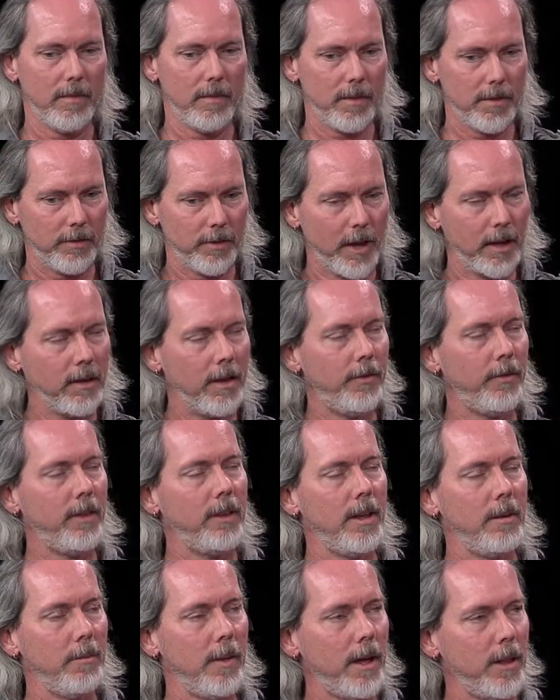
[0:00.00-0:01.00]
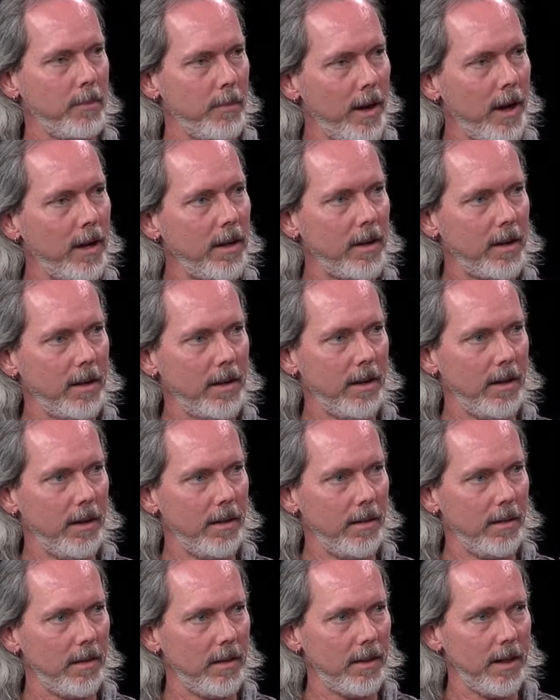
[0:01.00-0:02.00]
scientifically, mathematically,
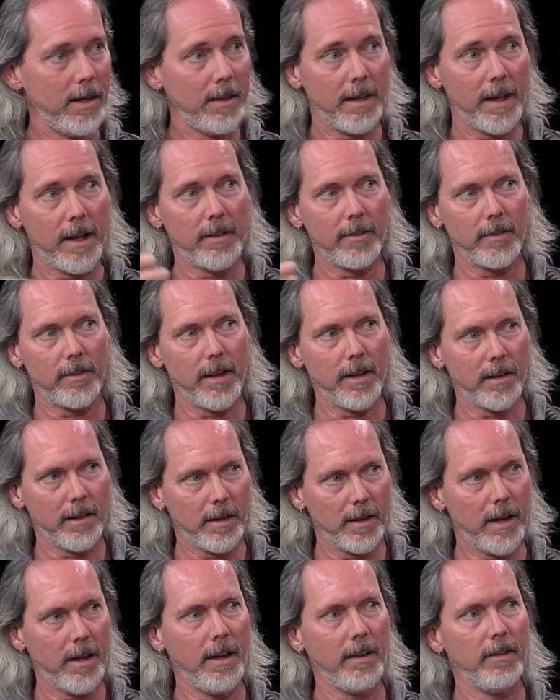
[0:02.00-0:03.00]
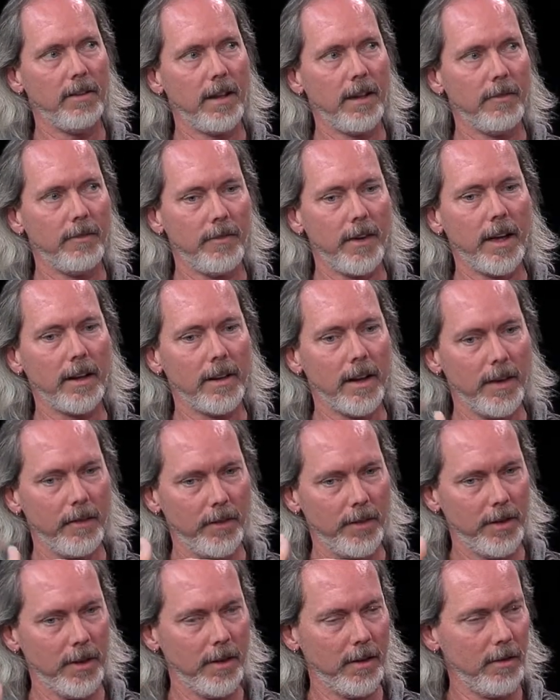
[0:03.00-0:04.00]
that that's not the case, that in fact
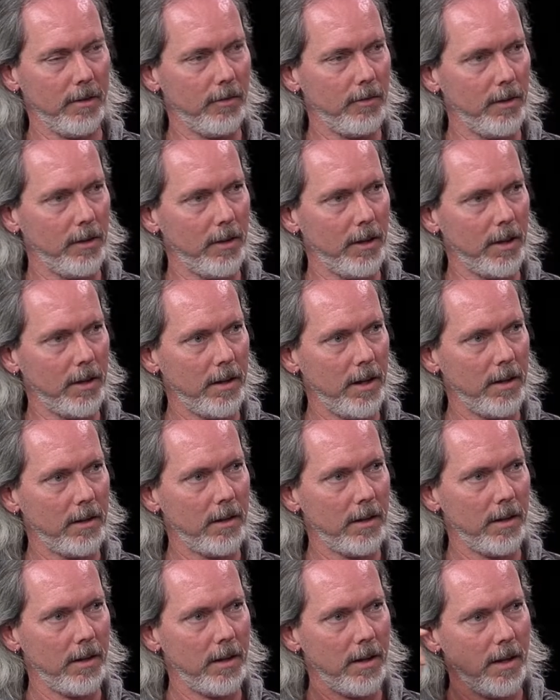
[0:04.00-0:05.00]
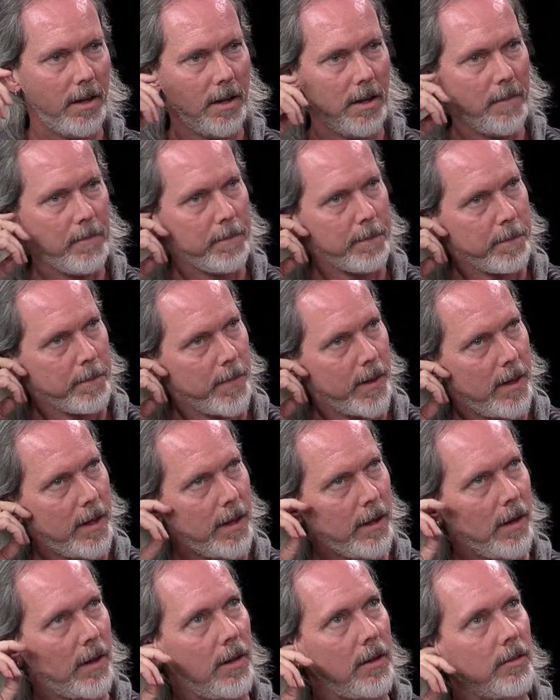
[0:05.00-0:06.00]
everything is fully connected.
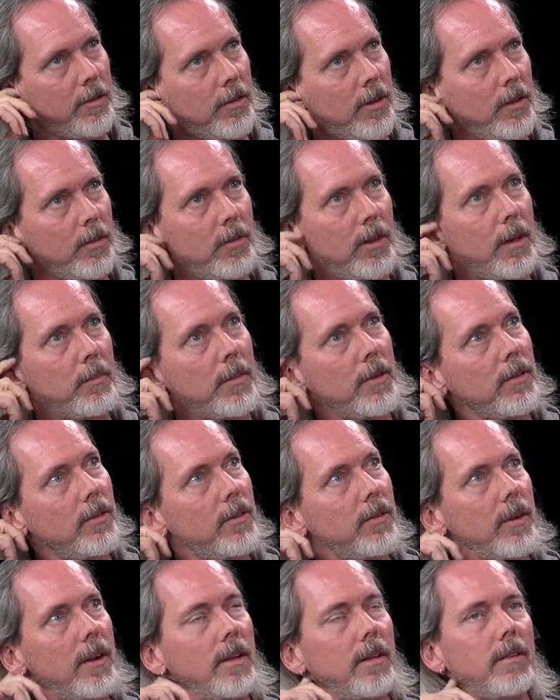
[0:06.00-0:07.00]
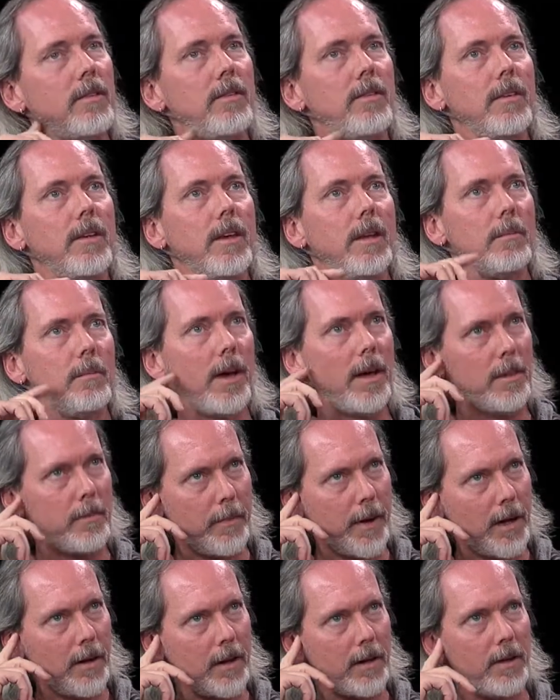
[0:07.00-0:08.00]
It also demonstrates and
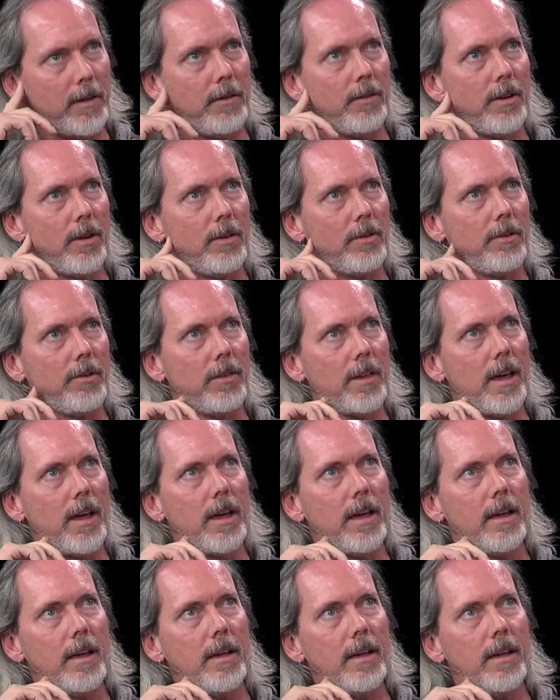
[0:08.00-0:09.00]
mathematically shows that